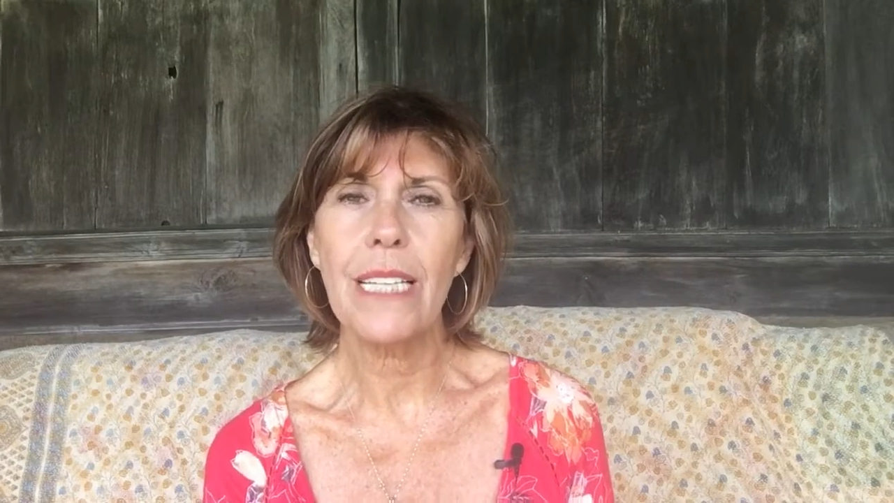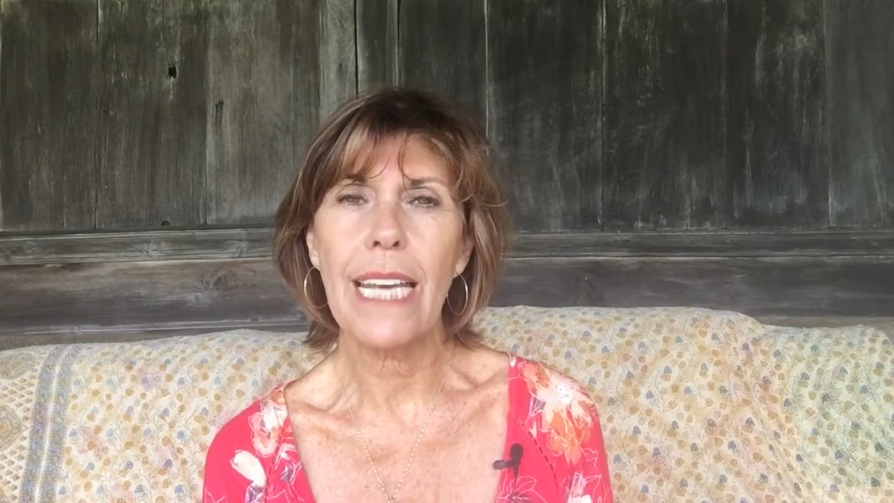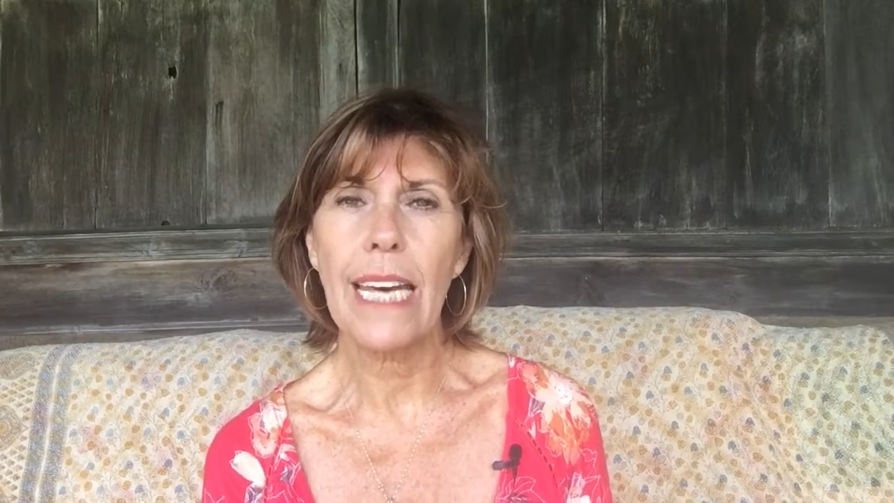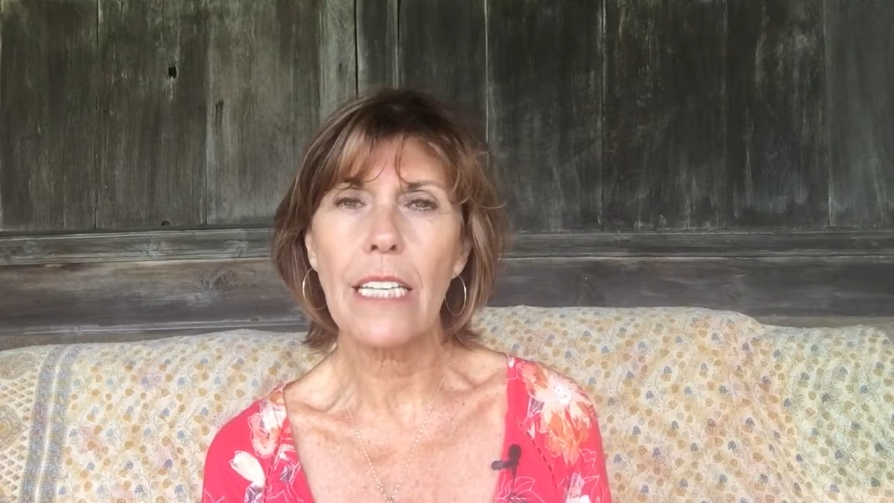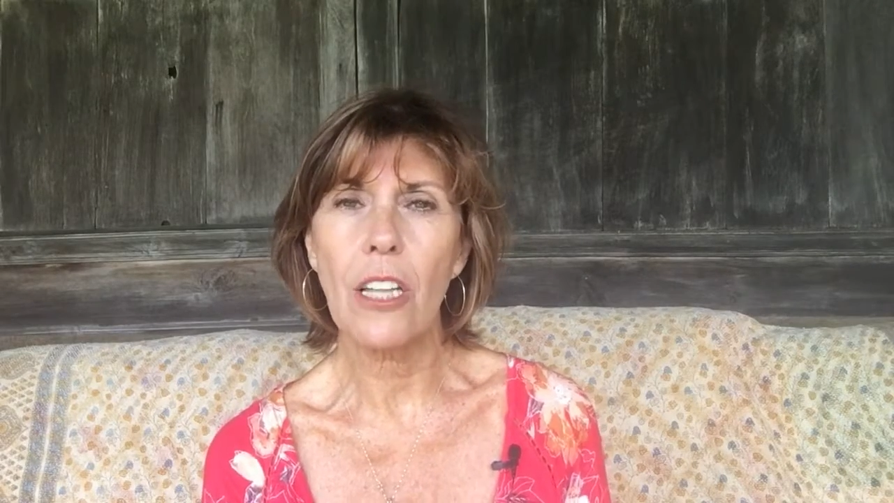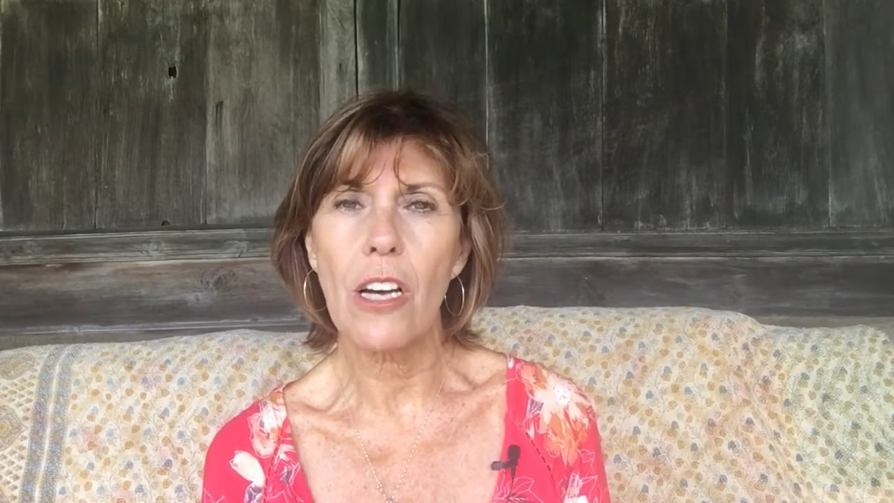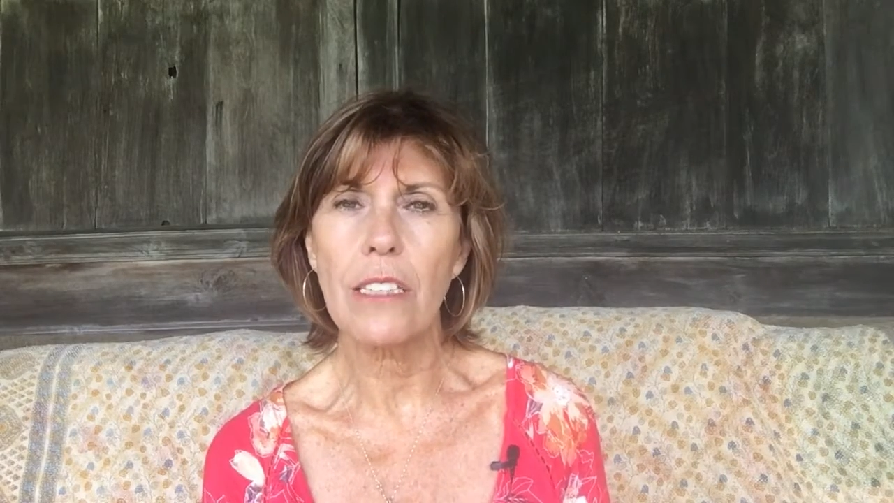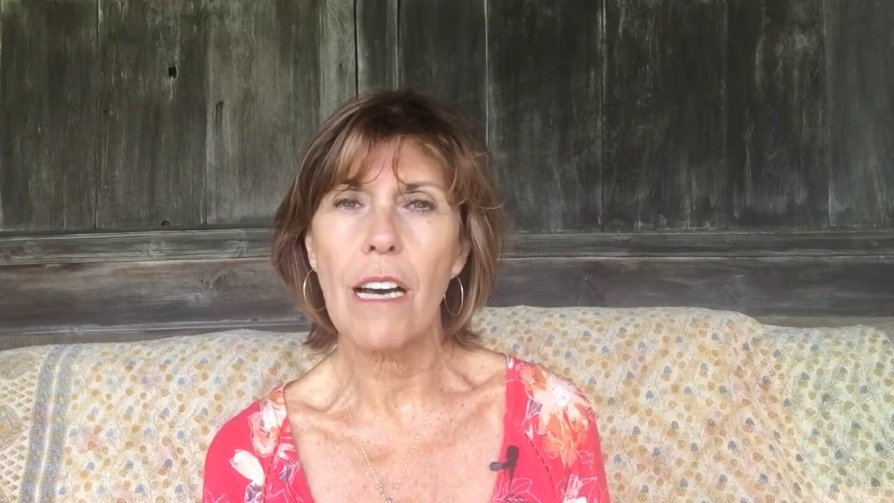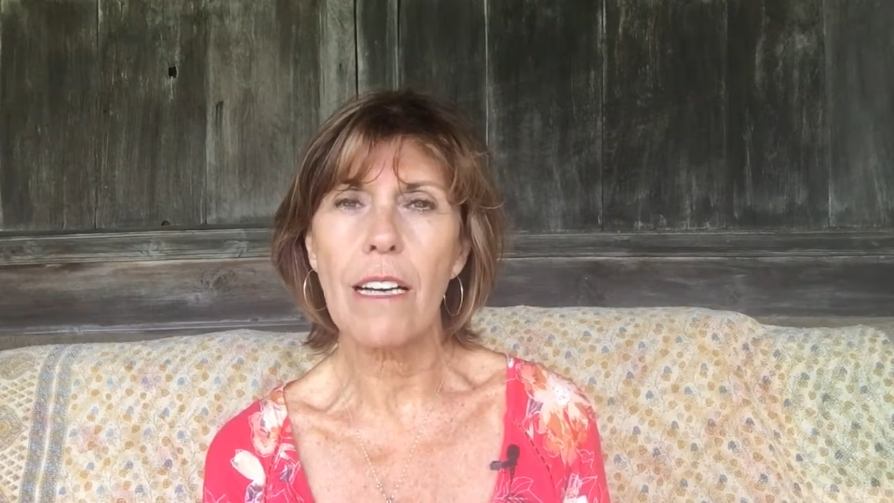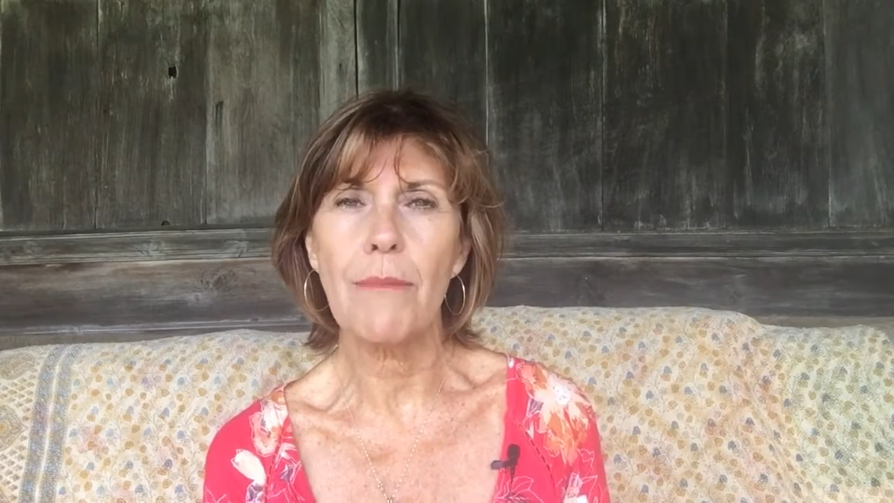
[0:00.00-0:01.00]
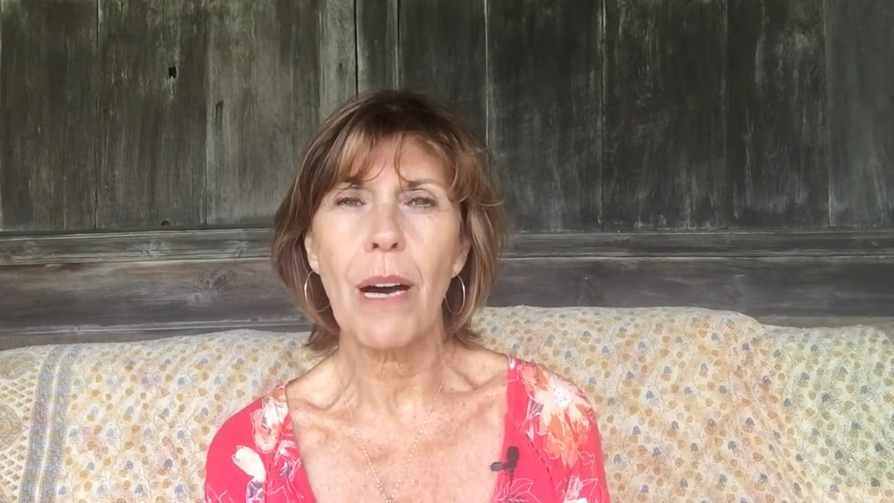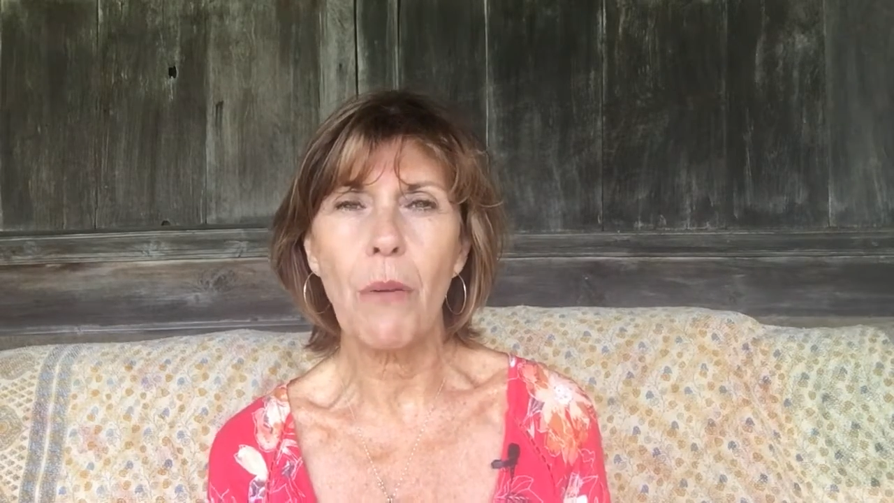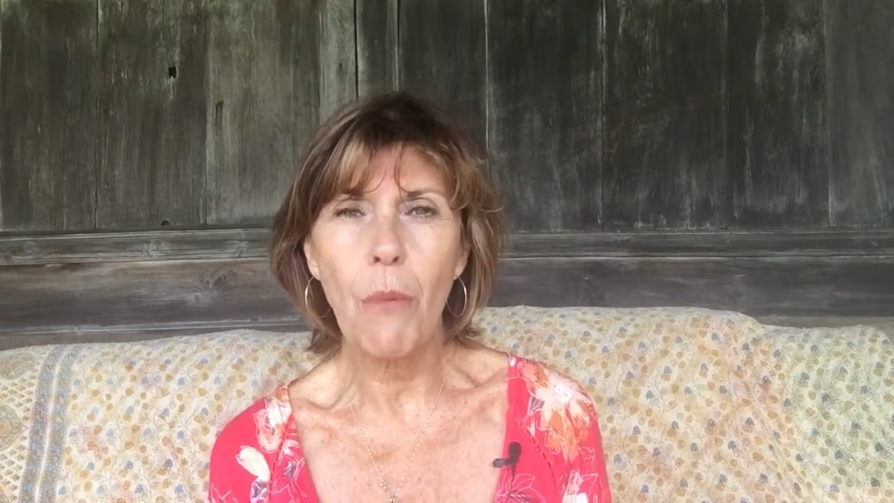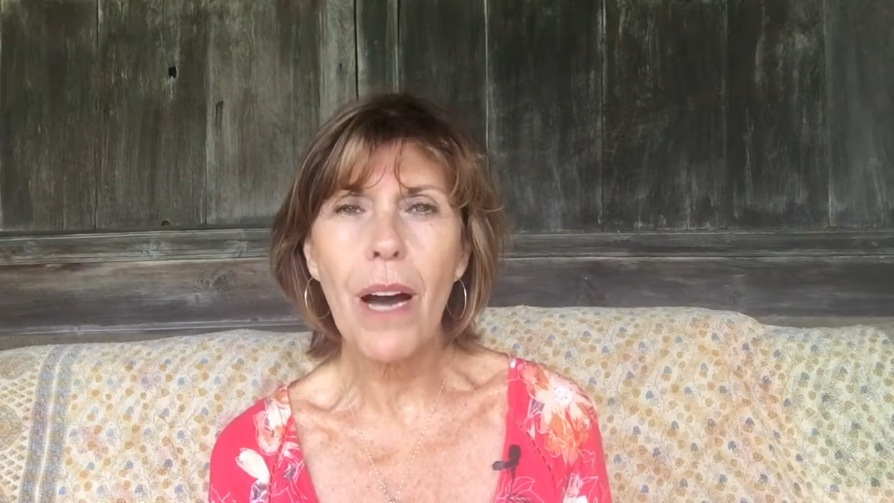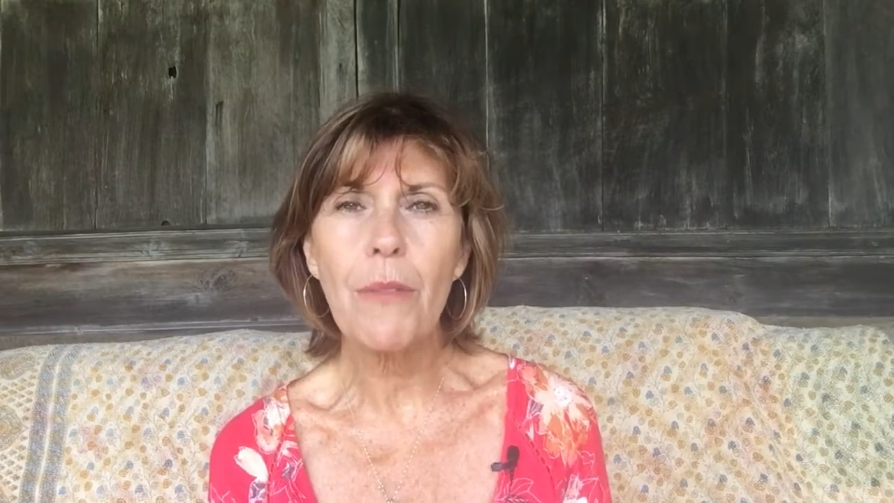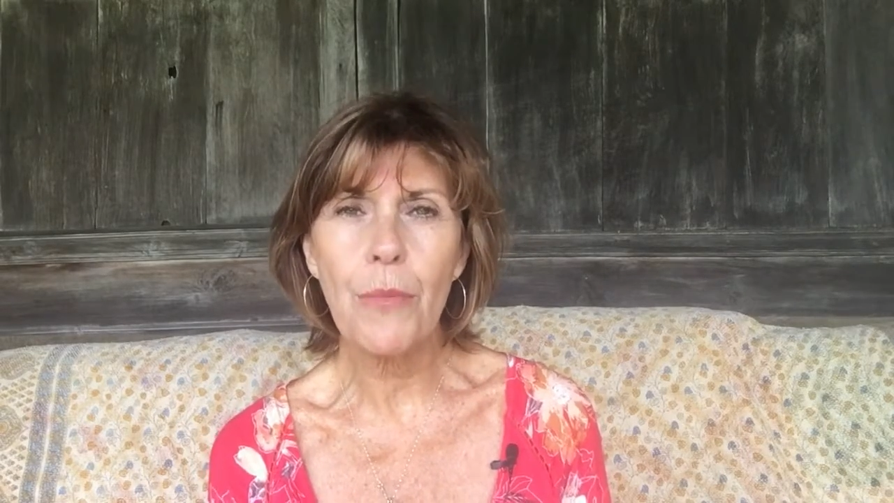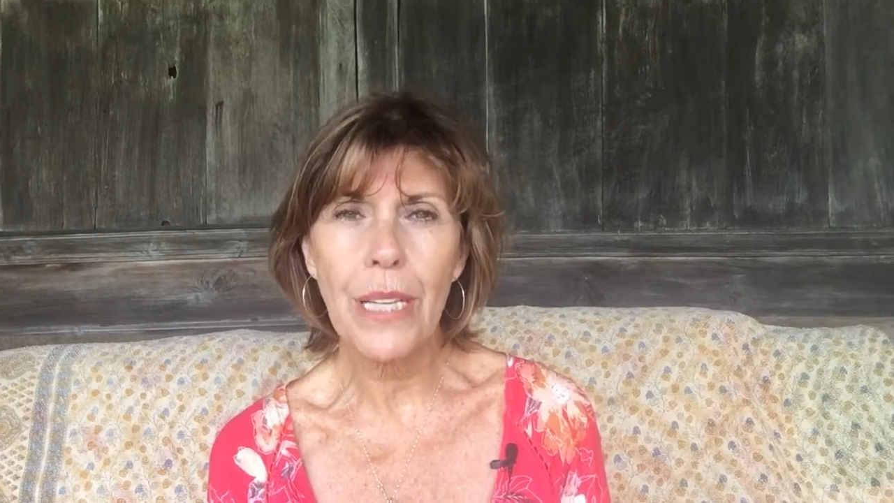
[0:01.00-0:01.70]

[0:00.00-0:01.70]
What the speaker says: really had a long talk about what